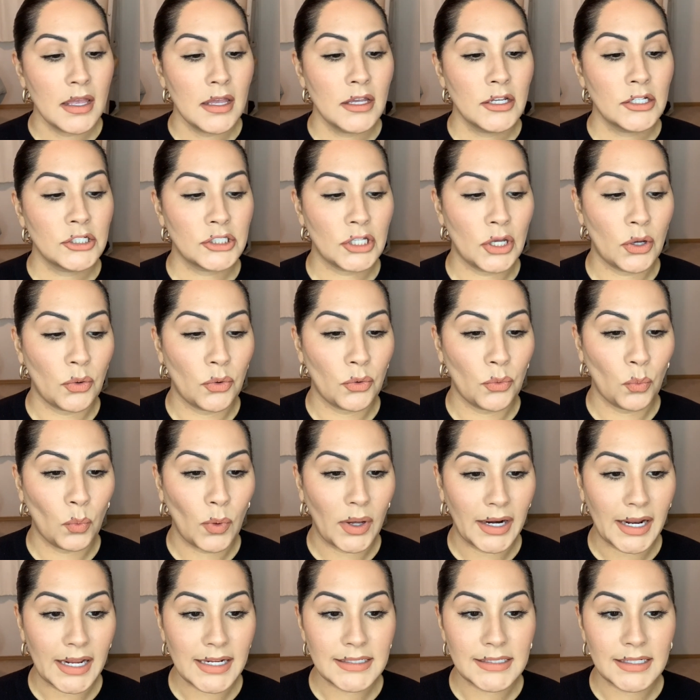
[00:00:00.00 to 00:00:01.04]
So what
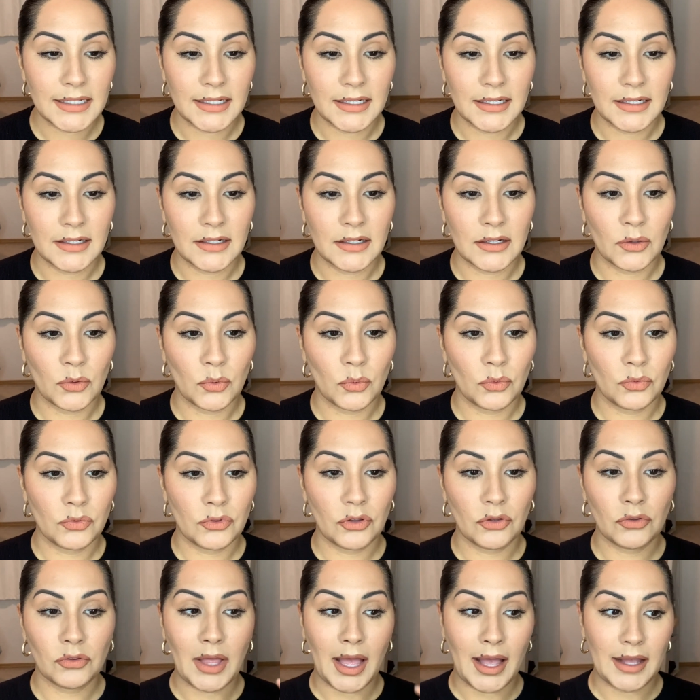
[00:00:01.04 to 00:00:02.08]
I did the
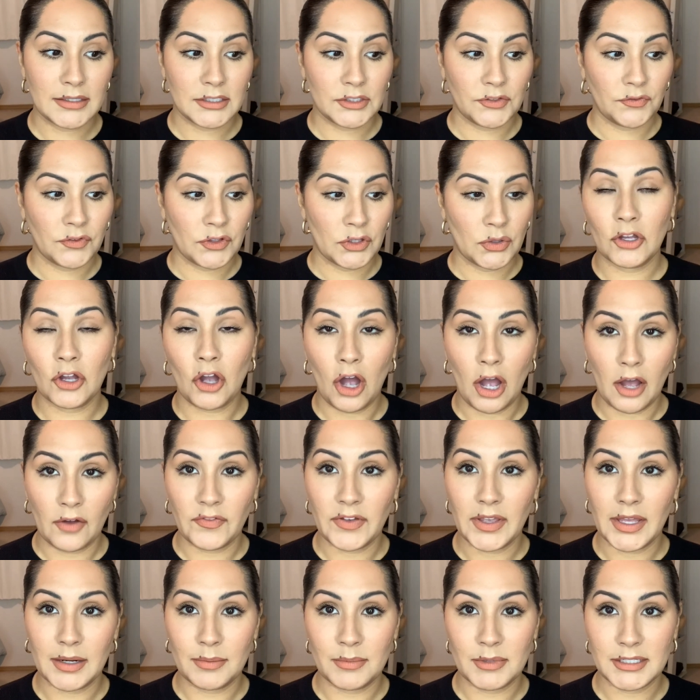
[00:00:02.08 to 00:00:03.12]
last few
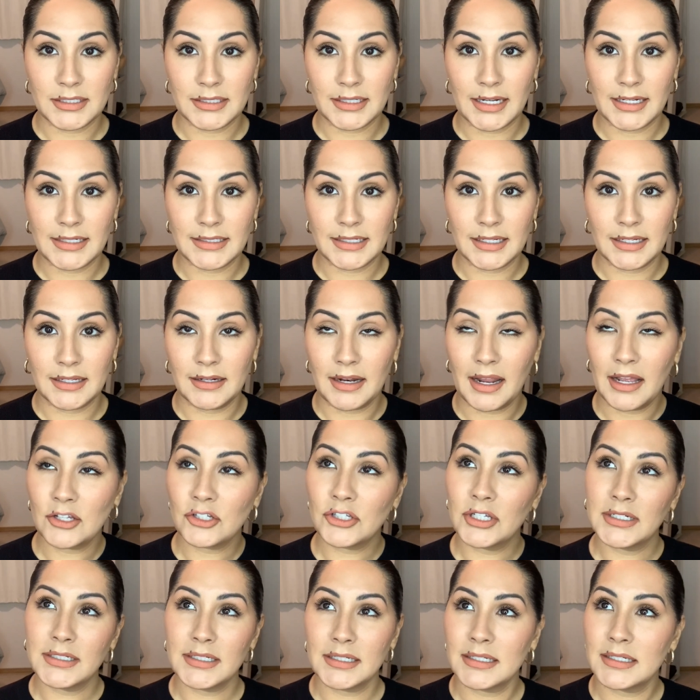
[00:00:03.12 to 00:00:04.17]
coffee enemas that I did,
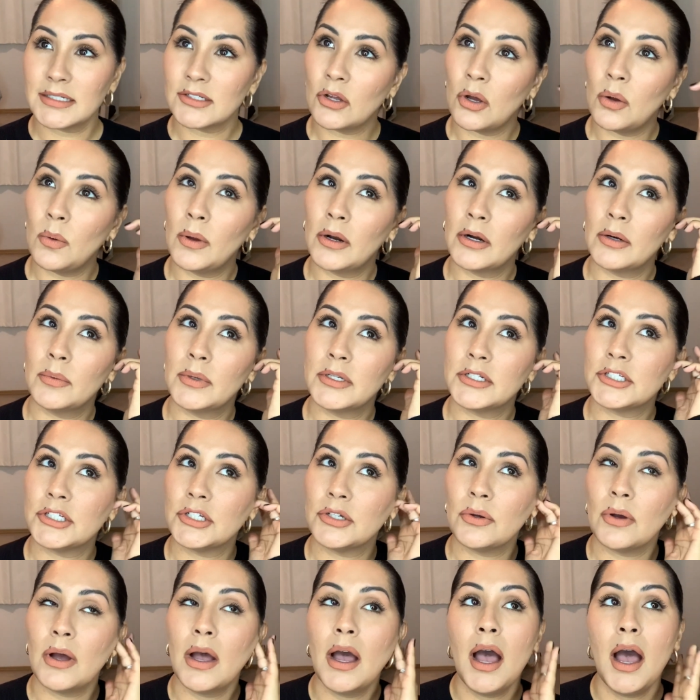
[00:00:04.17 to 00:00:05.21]
actually I did a saltwater one
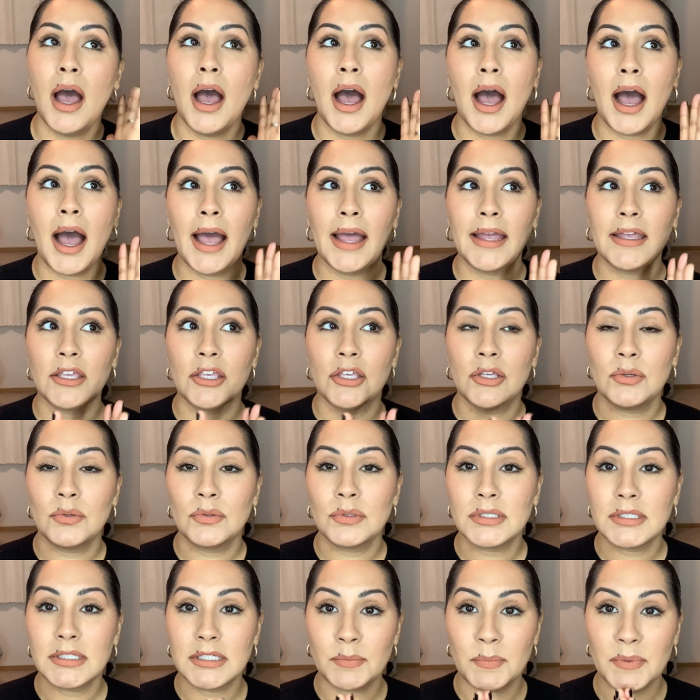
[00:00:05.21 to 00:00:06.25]
too. I
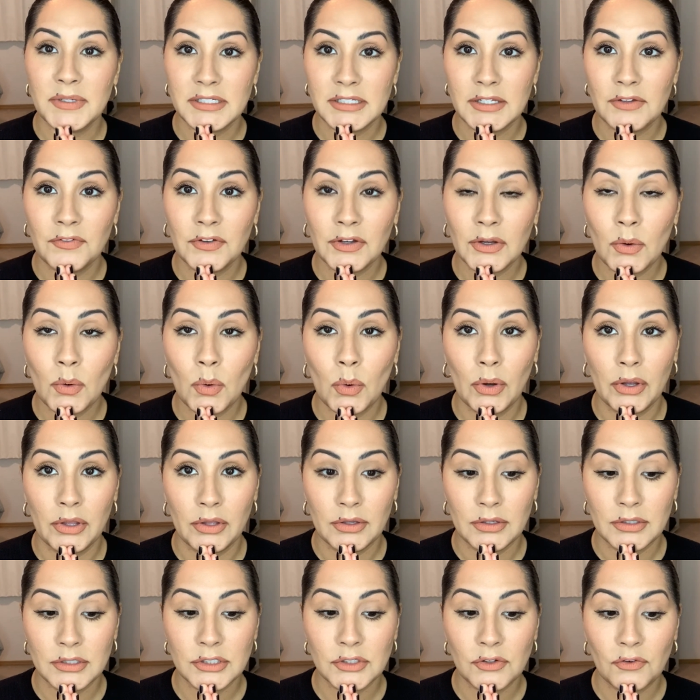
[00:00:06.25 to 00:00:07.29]
used specific
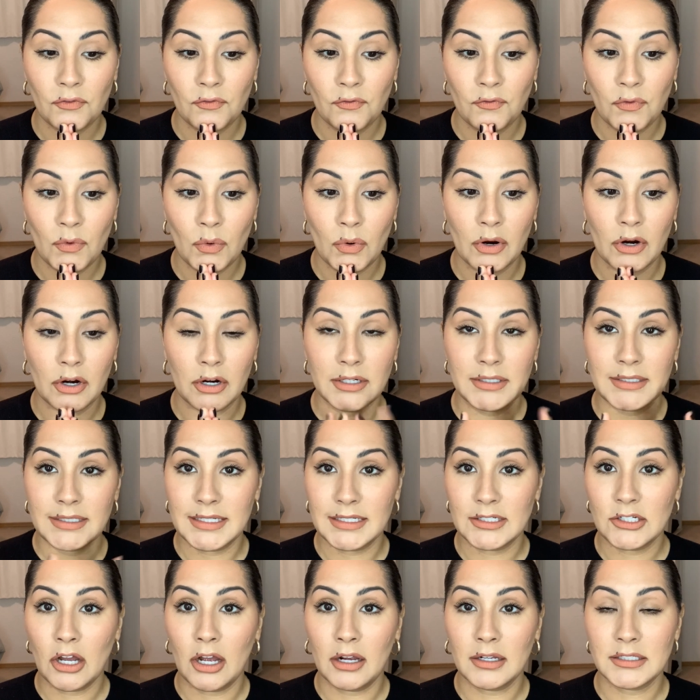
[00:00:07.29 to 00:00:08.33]
oils for
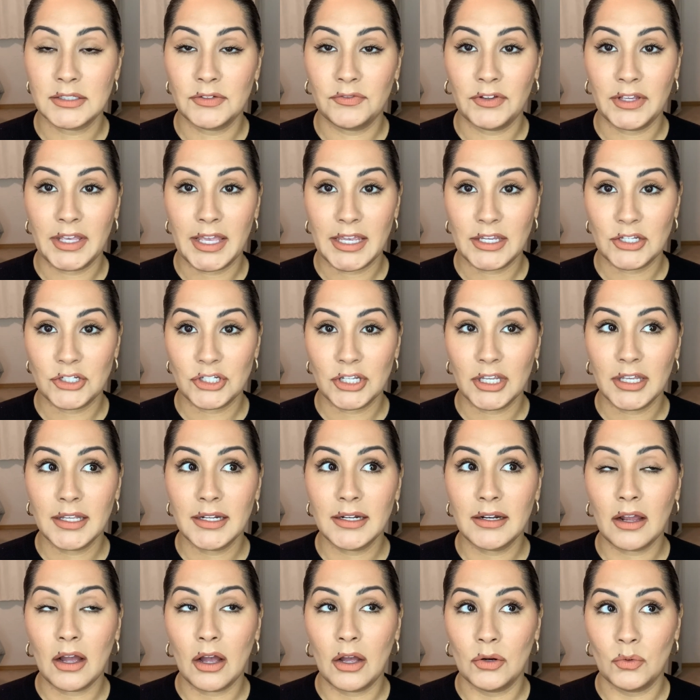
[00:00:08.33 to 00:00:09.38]

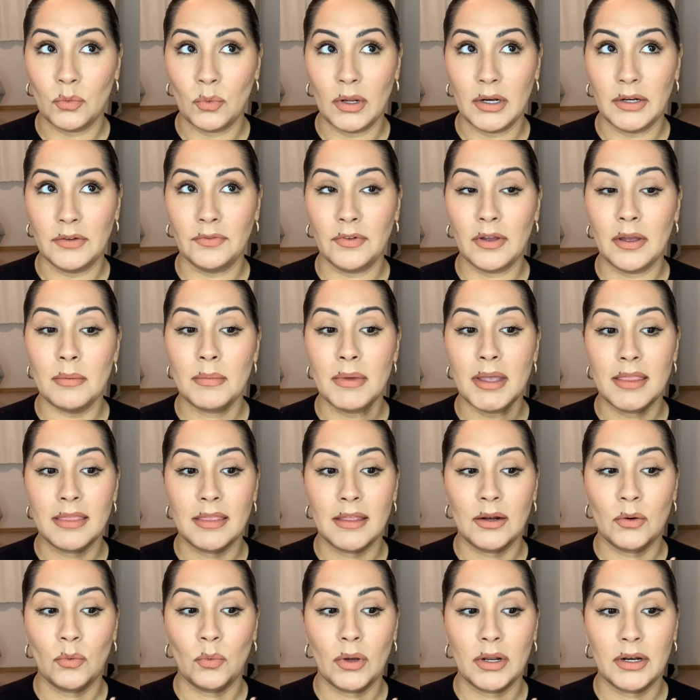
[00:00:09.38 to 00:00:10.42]
detoxification on one of them, and
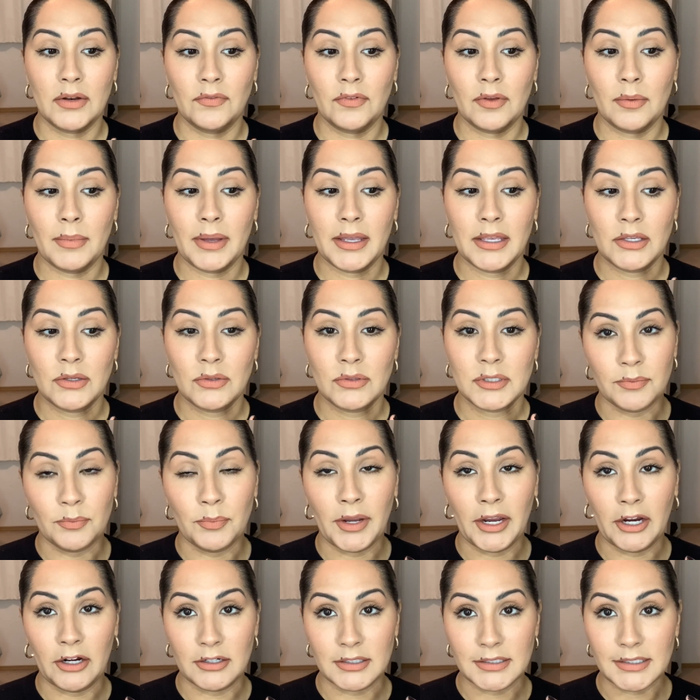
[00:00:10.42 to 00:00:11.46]
then one of them I used
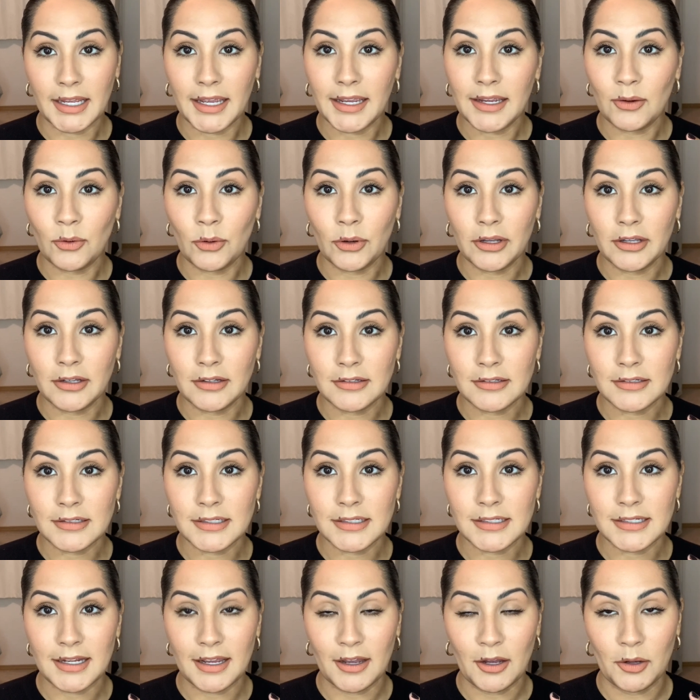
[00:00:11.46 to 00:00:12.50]
parasite oils
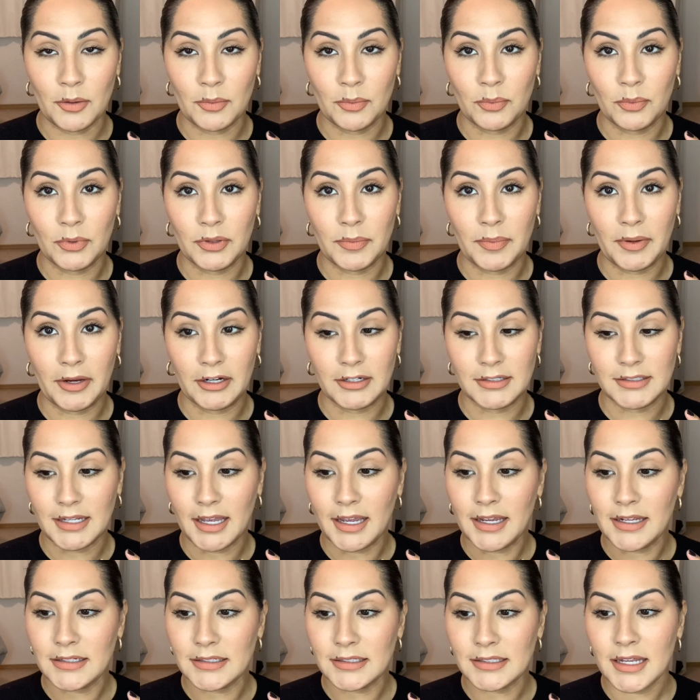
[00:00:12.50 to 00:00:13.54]
to help with
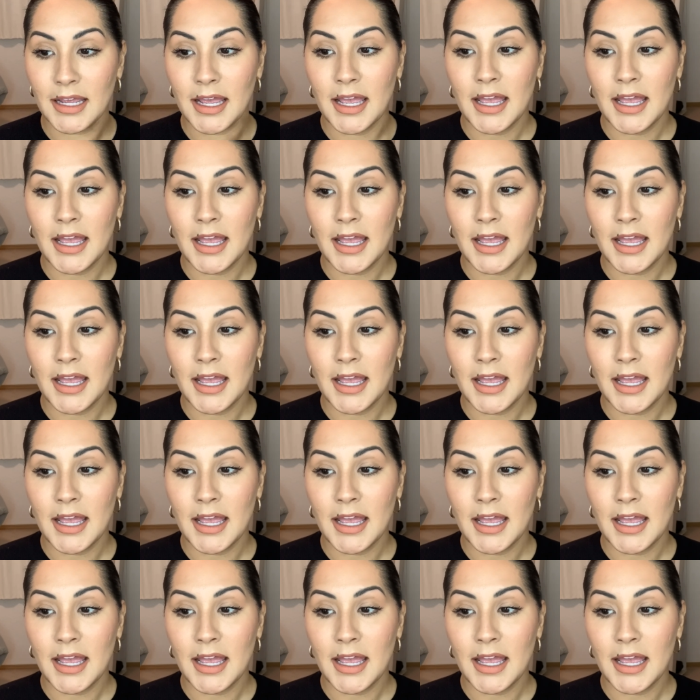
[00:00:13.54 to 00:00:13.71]
parasites.